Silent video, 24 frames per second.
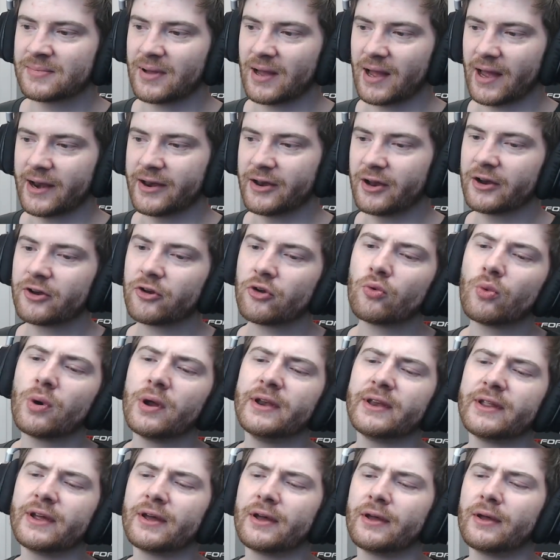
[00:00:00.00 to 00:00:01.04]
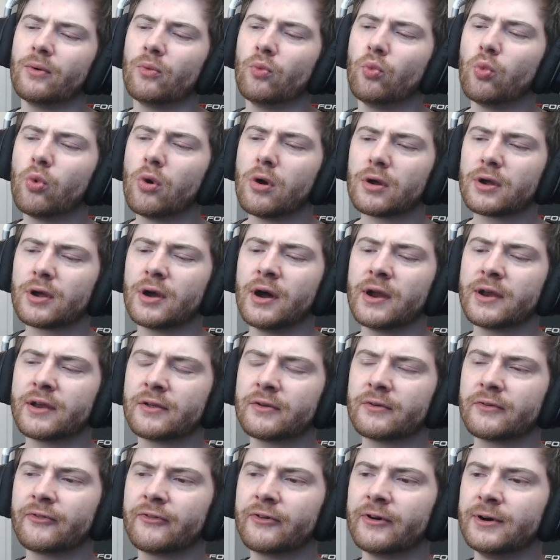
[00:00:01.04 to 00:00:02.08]
And I do wonder what kind
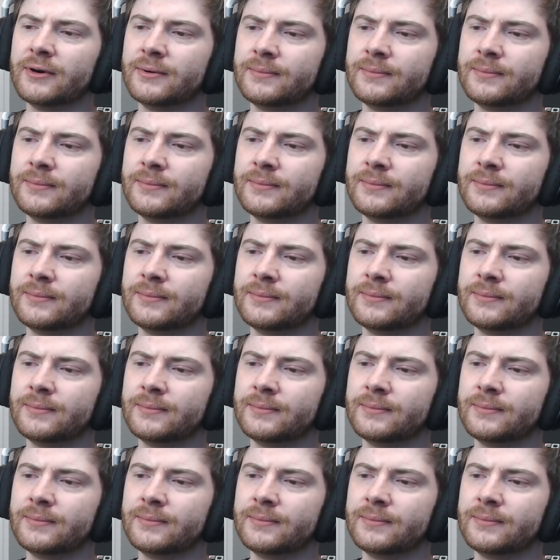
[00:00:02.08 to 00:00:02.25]
of